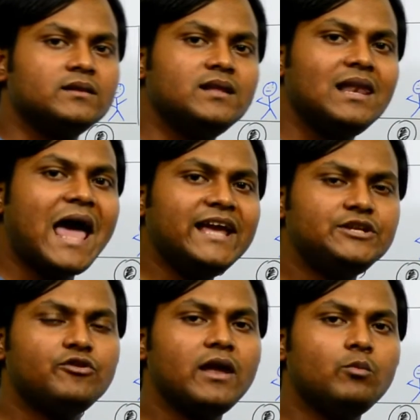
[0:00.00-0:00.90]
the
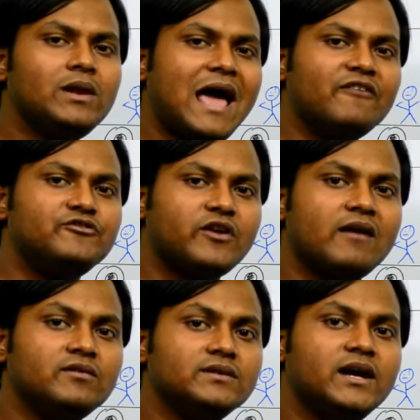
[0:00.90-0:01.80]
light ray will have
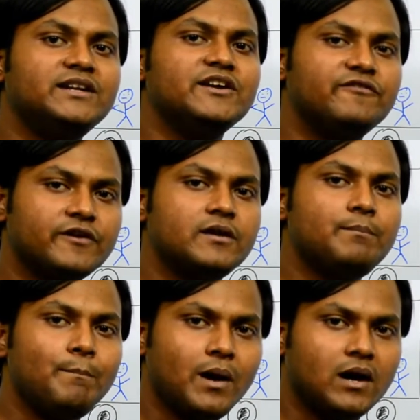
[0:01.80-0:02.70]
traveled a
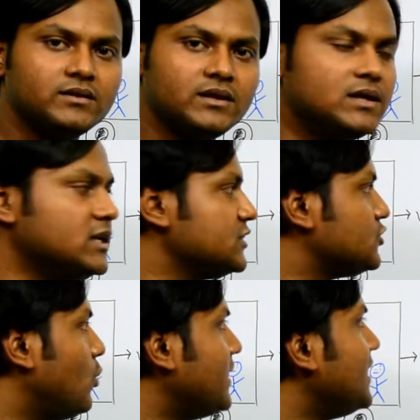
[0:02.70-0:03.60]
different path.
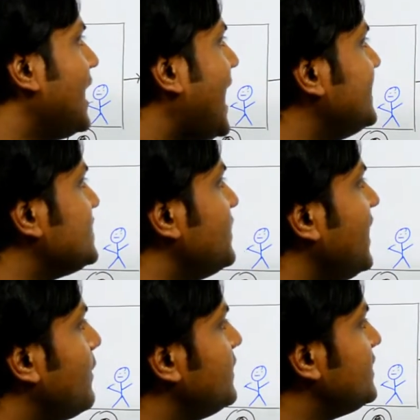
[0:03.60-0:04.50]
So when the light is being
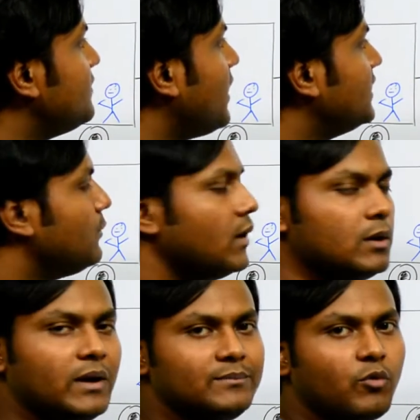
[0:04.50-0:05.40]
emitted by the
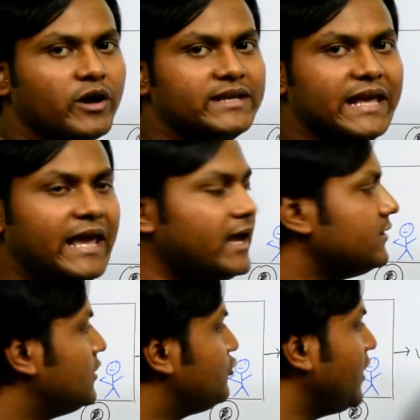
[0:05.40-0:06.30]
bulb at point A,
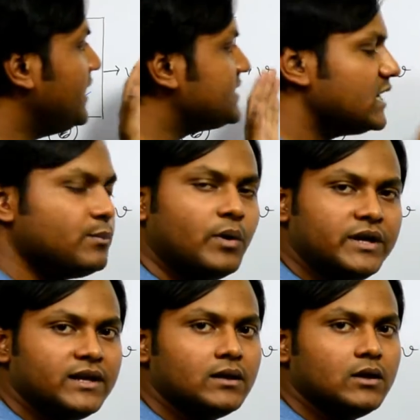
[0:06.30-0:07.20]
the train is at a
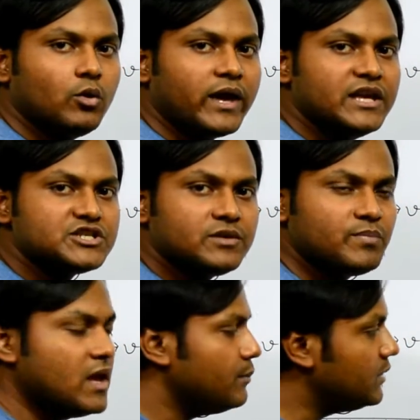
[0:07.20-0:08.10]
particular location,
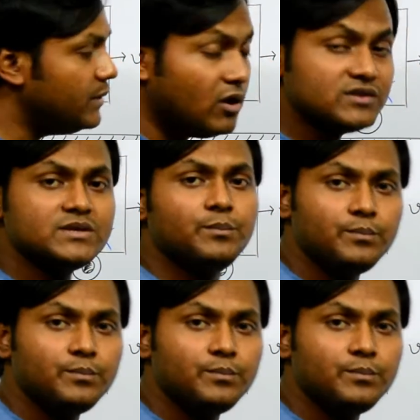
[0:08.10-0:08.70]
but because the